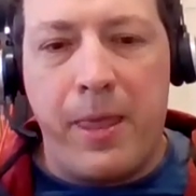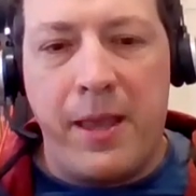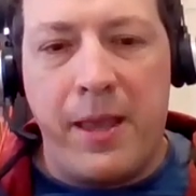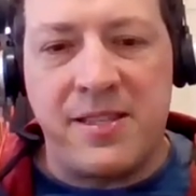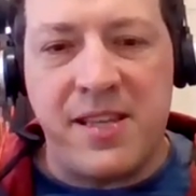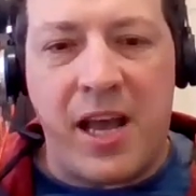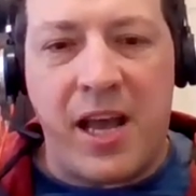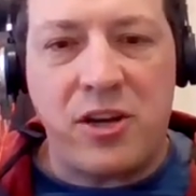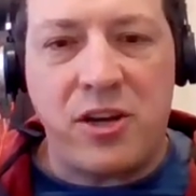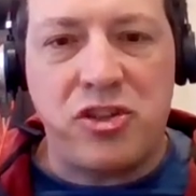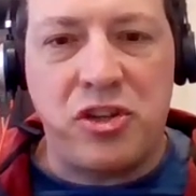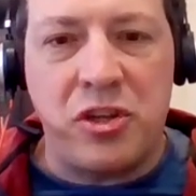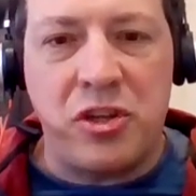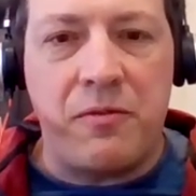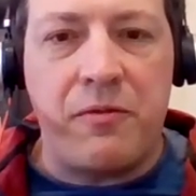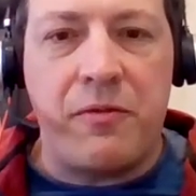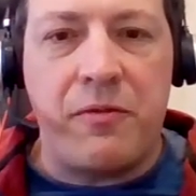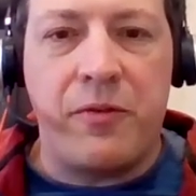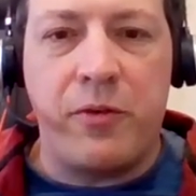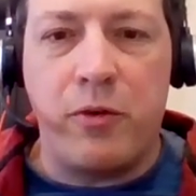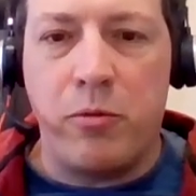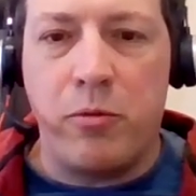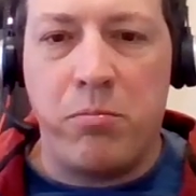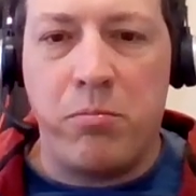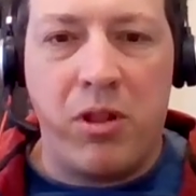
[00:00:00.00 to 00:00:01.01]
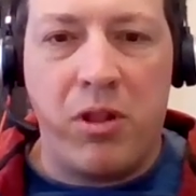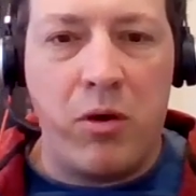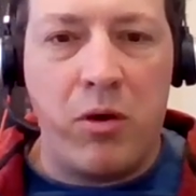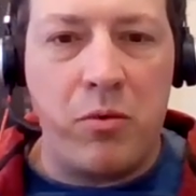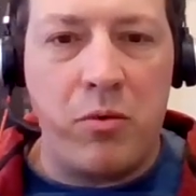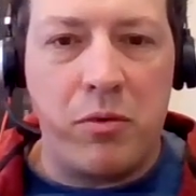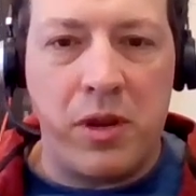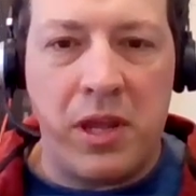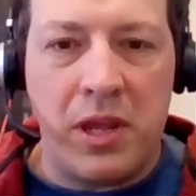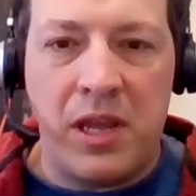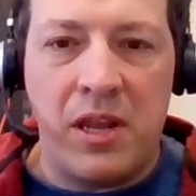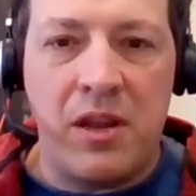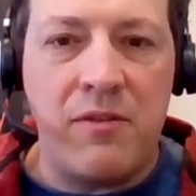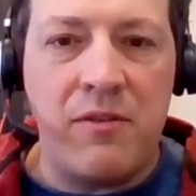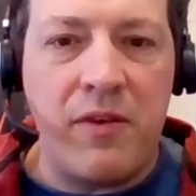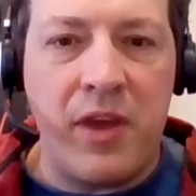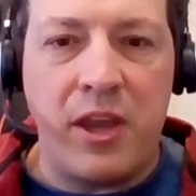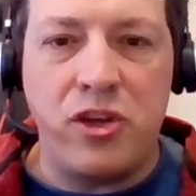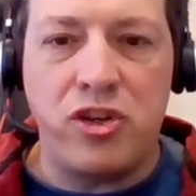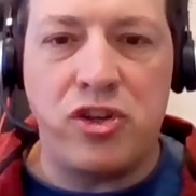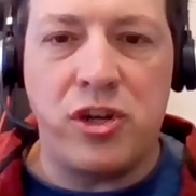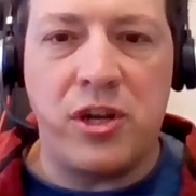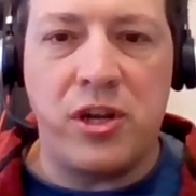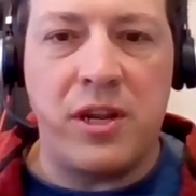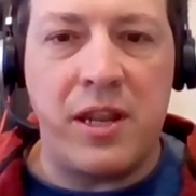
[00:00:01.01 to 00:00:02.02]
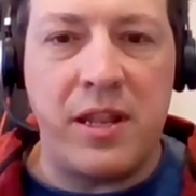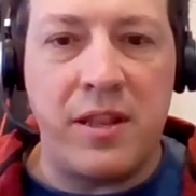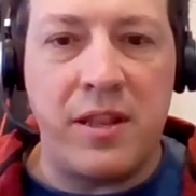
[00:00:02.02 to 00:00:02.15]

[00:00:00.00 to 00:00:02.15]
is actually in full blown innovation,